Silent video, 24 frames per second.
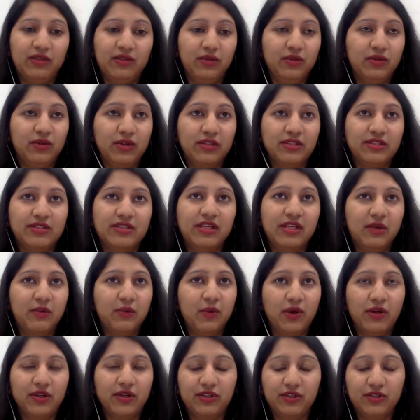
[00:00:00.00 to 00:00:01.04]
You
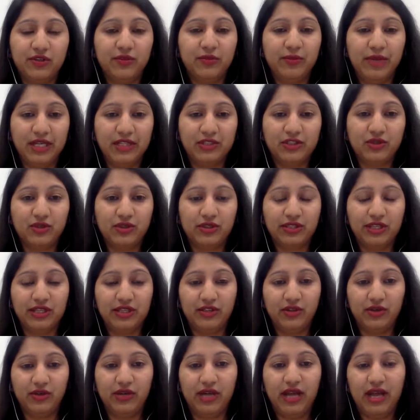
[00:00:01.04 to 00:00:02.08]
constantly want to make
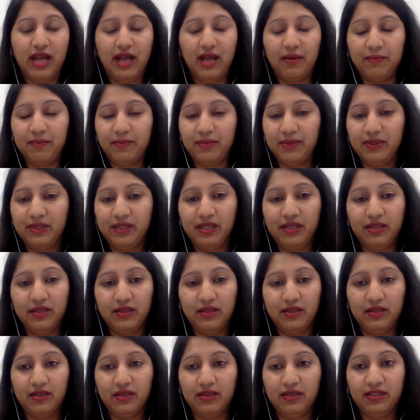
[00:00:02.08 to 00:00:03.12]
sure that your app
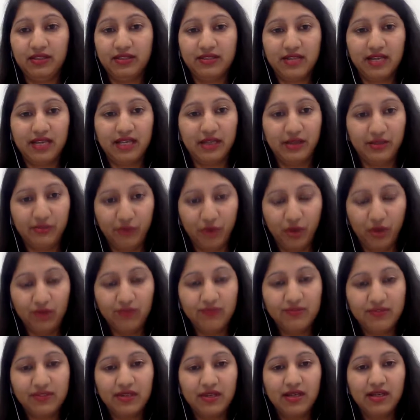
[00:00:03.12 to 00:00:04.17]

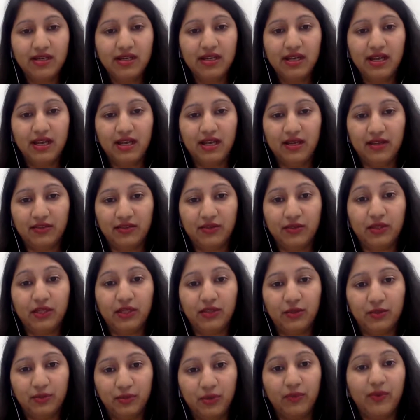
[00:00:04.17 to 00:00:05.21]
design evolves
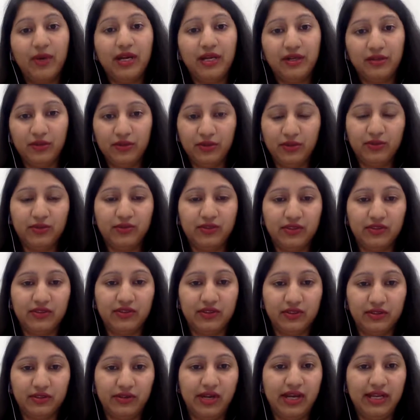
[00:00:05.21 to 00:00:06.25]
so that you provide your
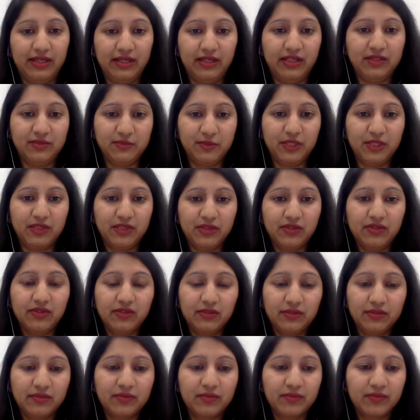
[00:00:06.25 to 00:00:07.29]
users the right
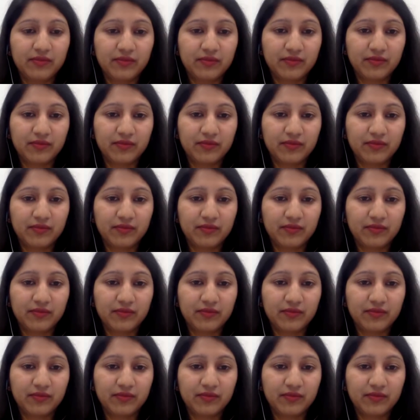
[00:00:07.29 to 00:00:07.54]
experience.